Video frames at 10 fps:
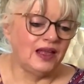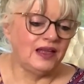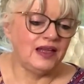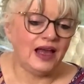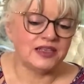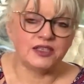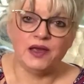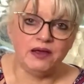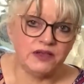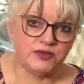Yeah, so
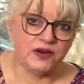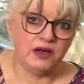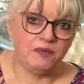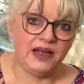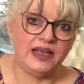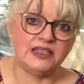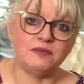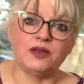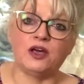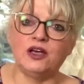he was really pleased,
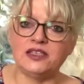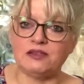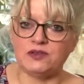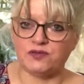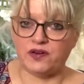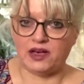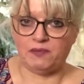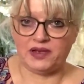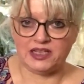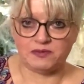and because he was really
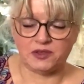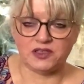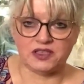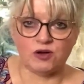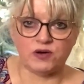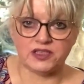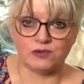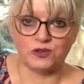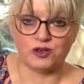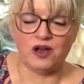pleased because he got his
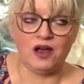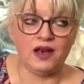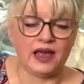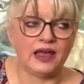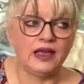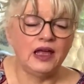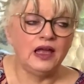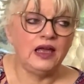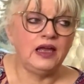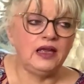order early,
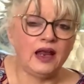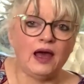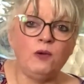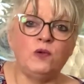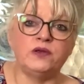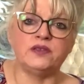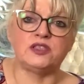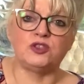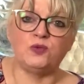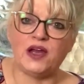he now
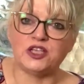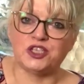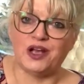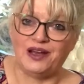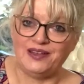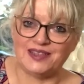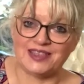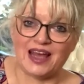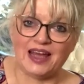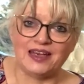wants sweatshirts
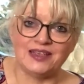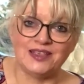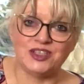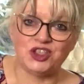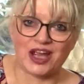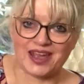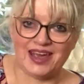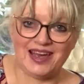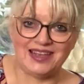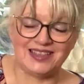and
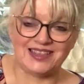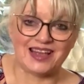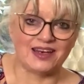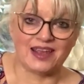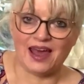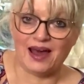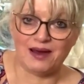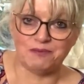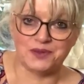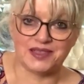jackets and
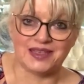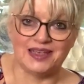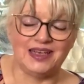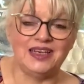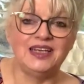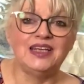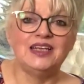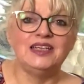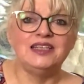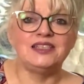caps, and
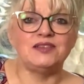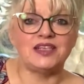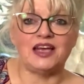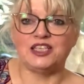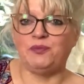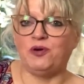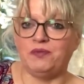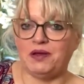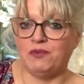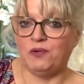so it's actually brought
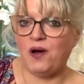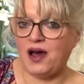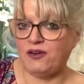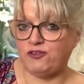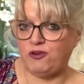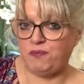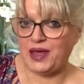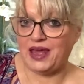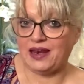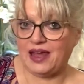me in more work through
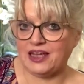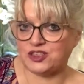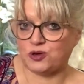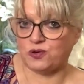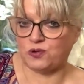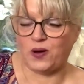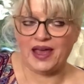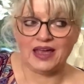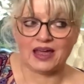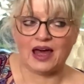being extra
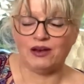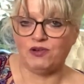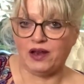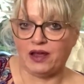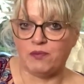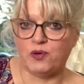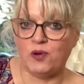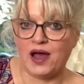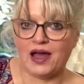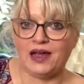quick and
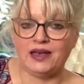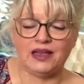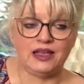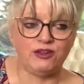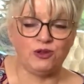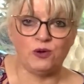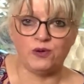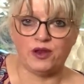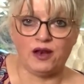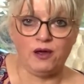reliable. And he
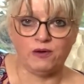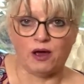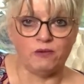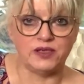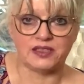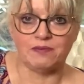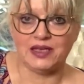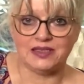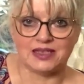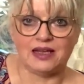thought the logo was
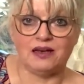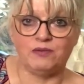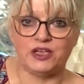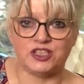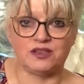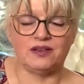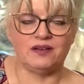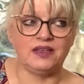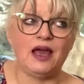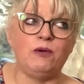amazing, which
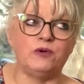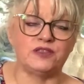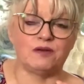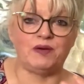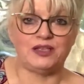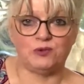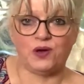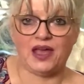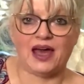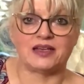yeah, it was compared to
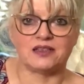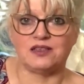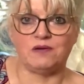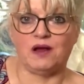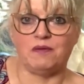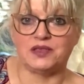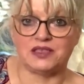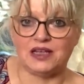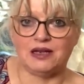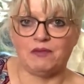what he had. I don't know, it
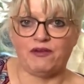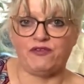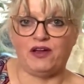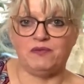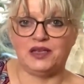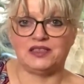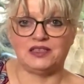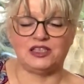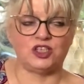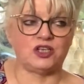must have taken them like 5 minutes to
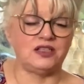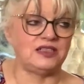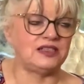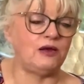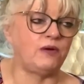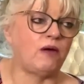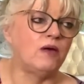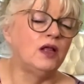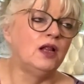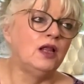digitize his logo,
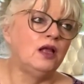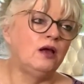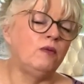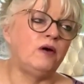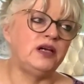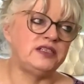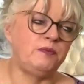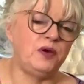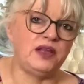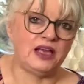or I
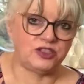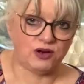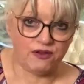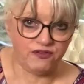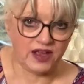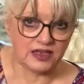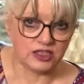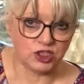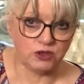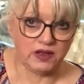did put the extra effort
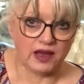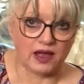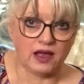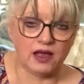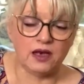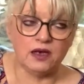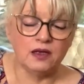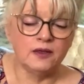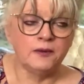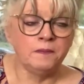into doing that. And
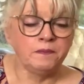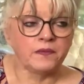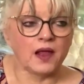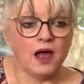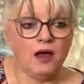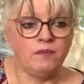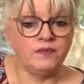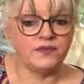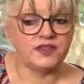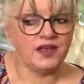
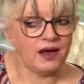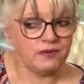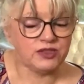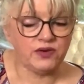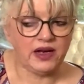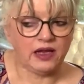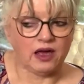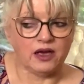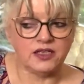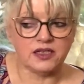so that was really
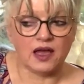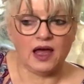good.